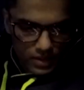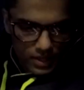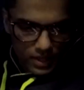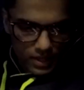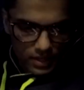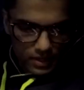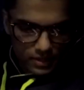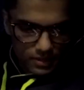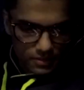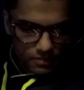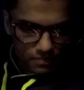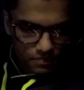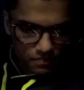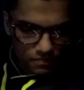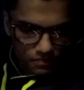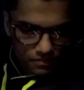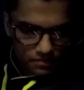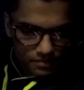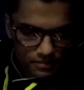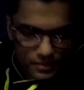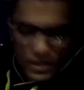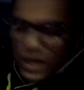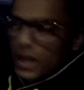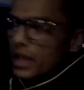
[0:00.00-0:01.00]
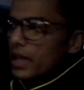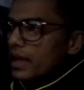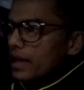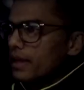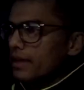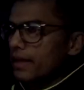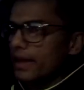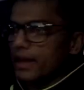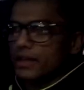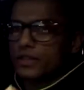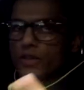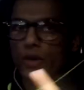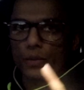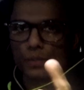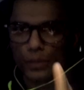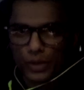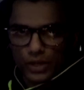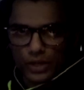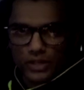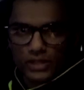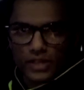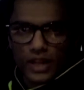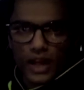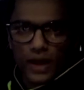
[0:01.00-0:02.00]
guys. Yeah, so I'm
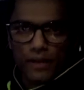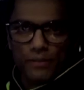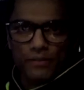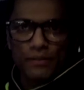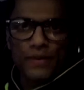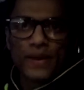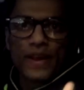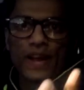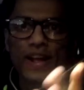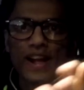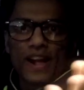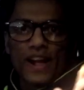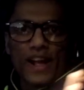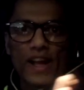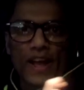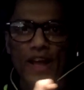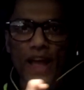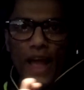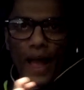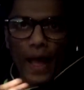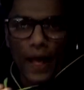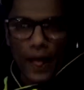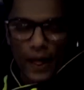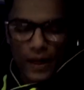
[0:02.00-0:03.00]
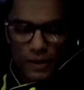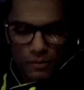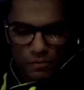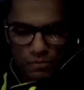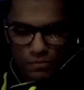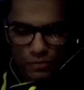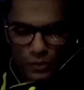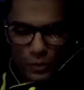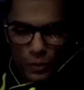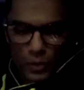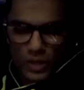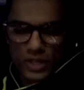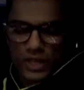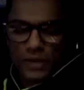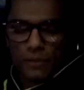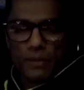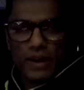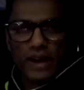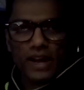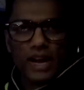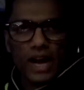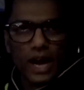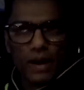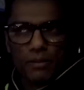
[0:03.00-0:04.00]
gonna start washing my
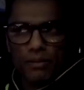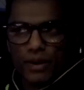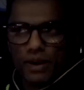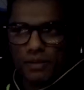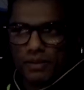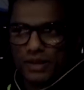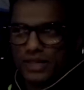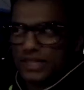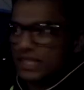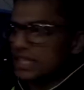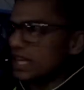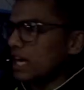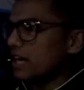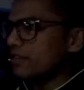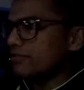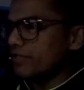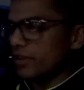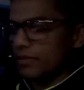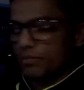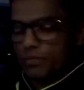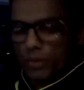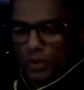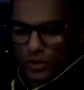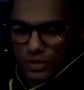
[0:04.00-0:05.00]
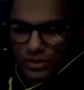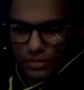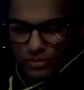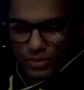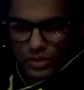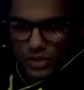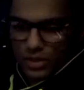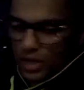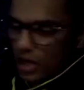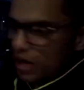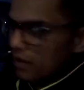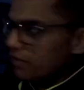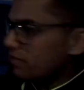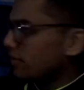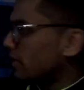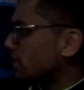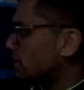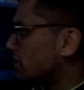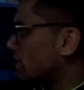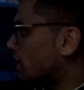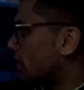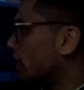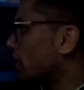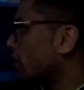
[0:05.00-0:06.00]
car by myself. I bought some stuff,
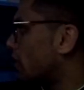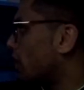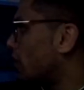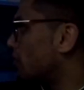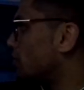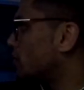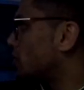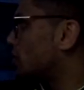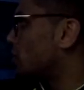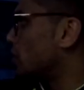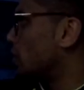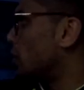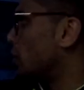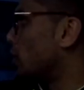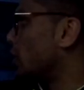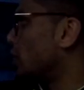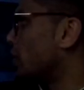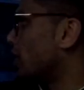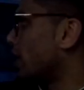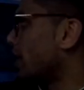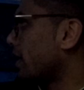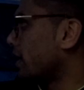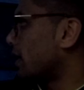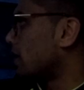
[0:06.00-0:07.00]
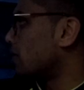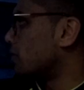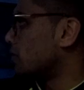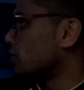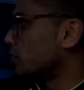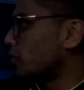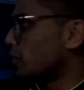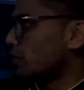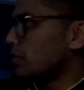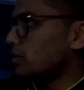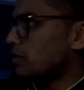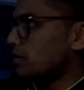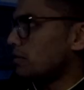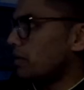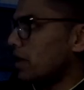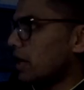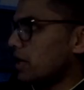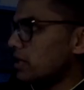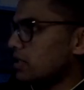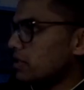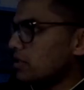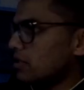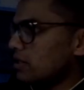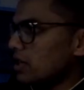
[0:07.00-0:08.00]
it's gonna come soon, and I will do some
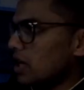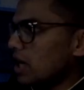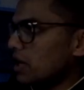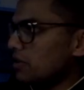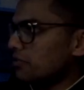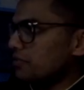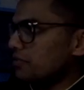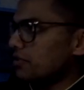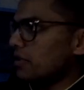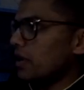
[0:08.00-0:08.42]
nice stuff